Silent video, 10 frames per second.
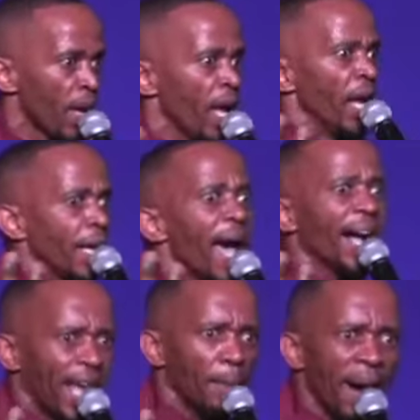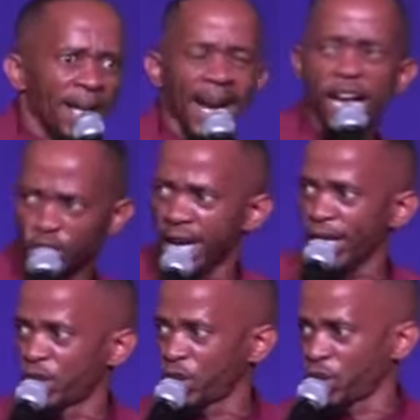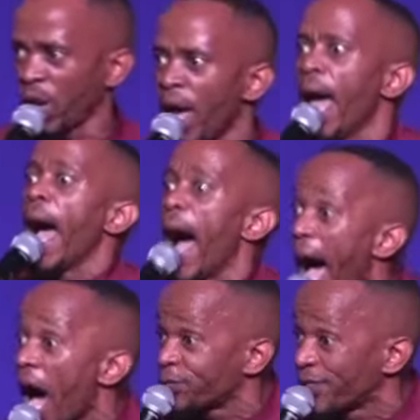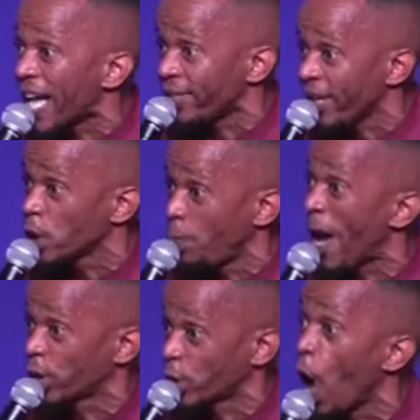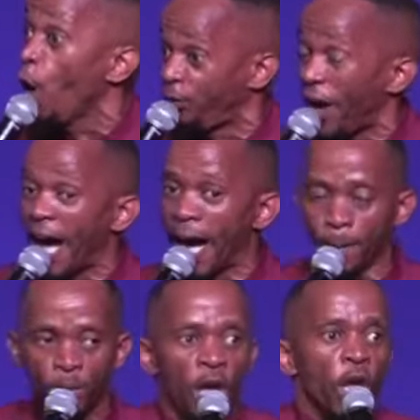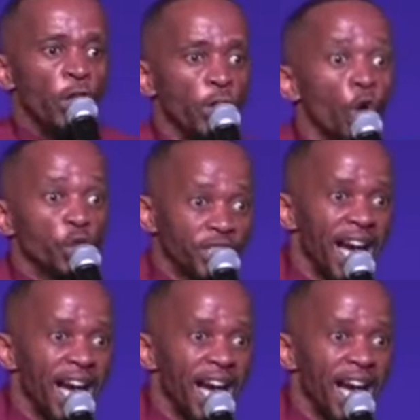Get Kamaliga chess. After this Passover, you shall